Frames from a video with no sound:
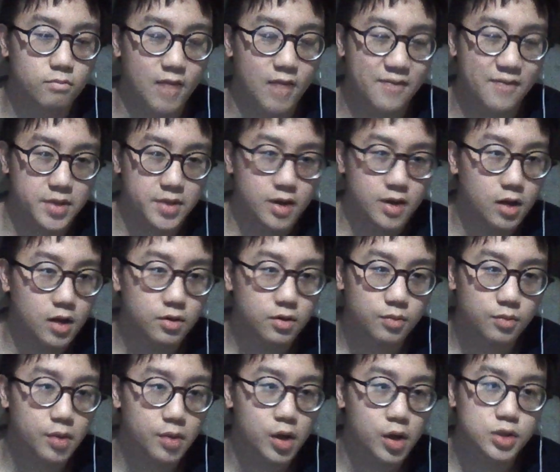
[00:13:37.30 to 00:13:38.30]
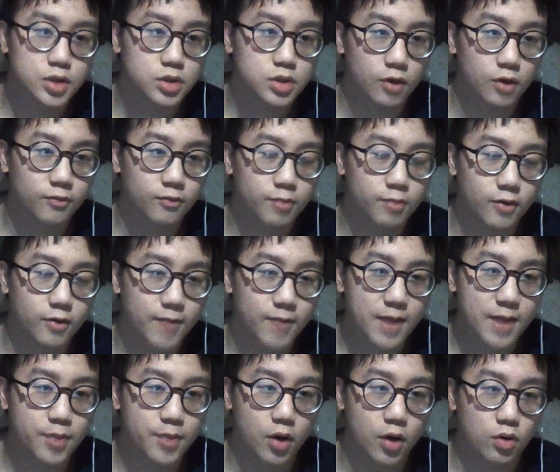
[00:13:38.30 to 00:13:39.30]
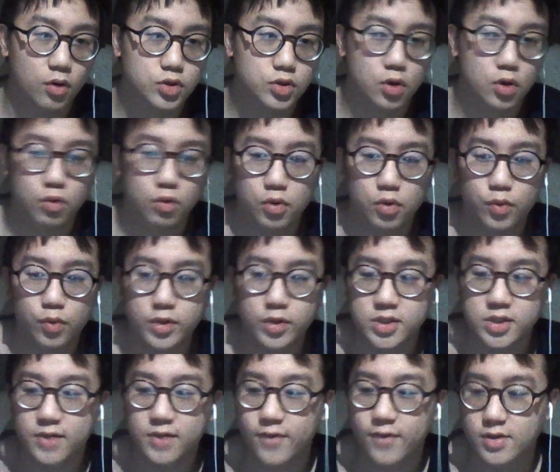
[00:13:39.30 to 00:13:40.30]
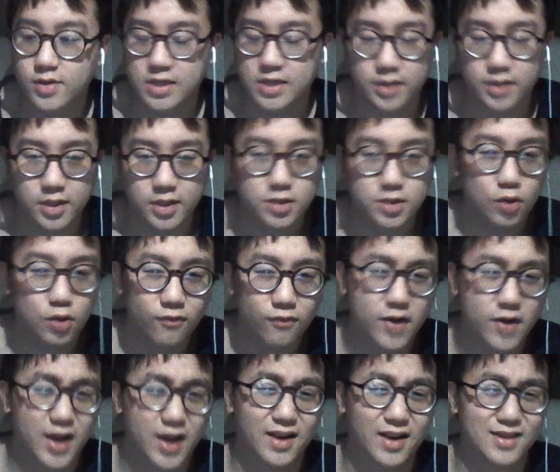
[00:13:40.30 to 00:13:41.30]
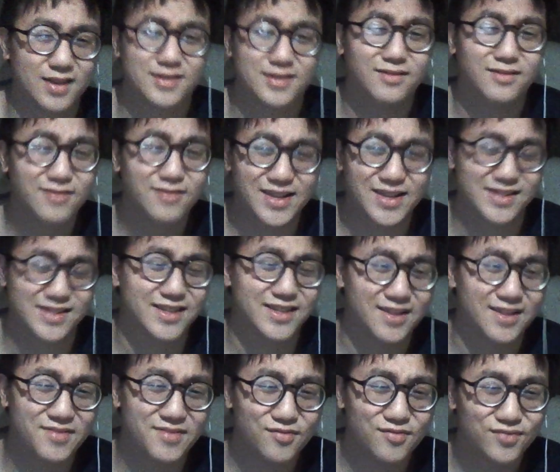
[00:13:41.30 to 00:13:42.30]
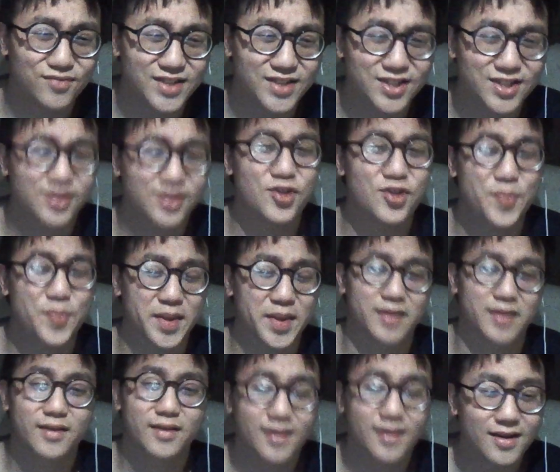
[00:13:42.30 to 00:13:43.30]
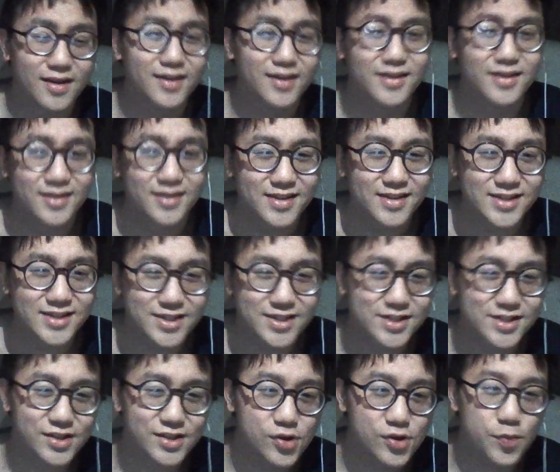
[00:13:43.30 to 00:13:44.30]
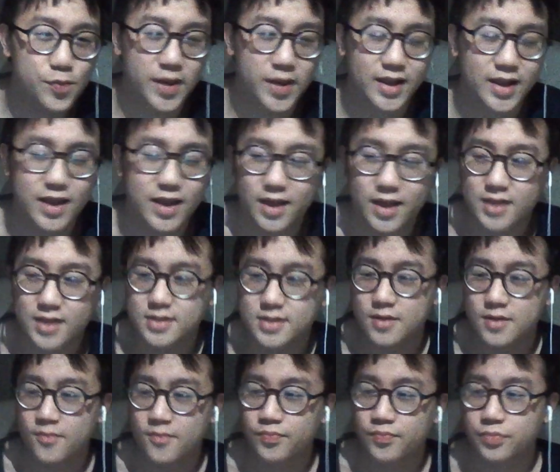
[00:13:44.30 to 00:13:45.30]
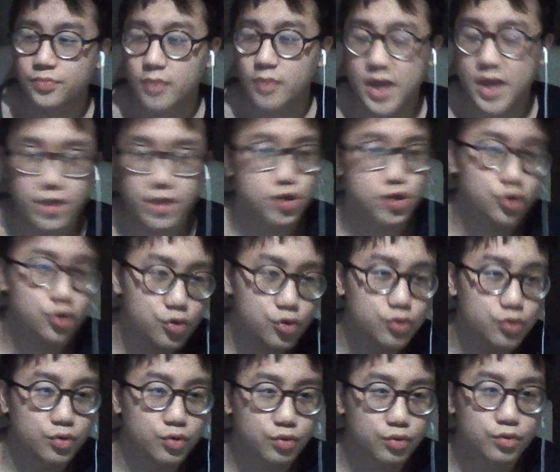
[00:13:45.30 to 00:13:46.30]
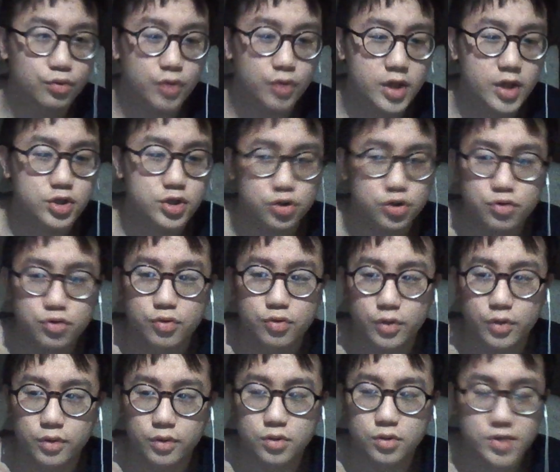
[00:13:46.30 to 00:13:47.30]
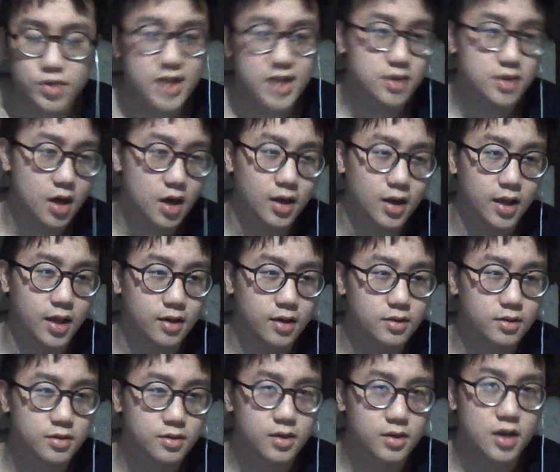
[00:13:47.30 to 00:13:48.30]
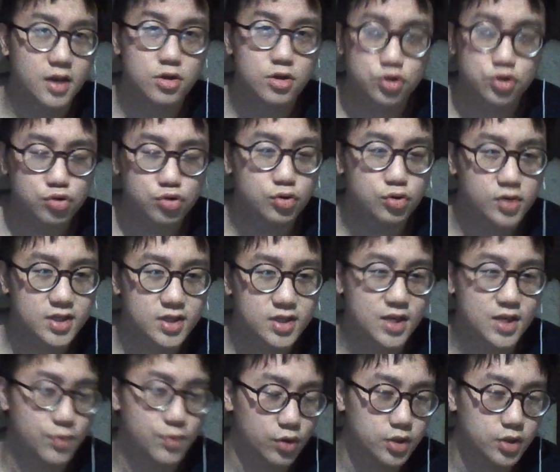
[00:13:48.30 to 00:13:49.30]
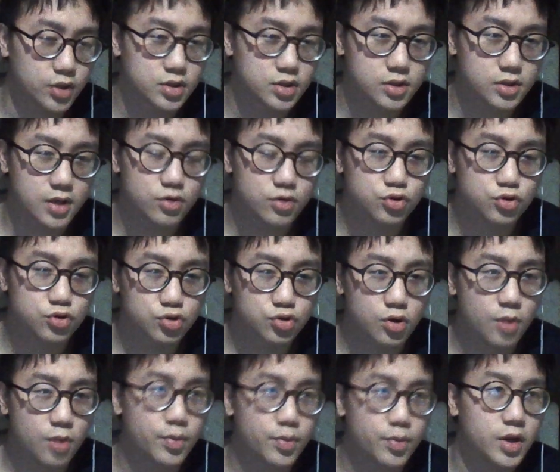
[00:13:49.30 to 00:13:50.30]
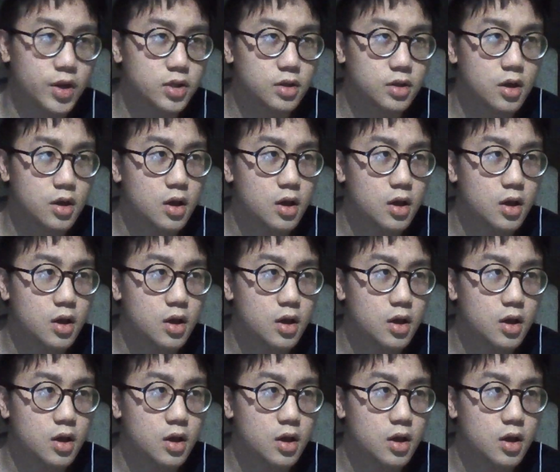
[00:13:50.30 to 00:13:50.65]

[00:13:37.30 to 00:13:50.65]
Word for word: have been done because of, a black pill. So when you see videos like this, don't fucking don't listen to them. They're stupid. This is stupid. It is it's true. It's true. Those guys are ugly, and it's true those guys are immigrants. And it's true, but it,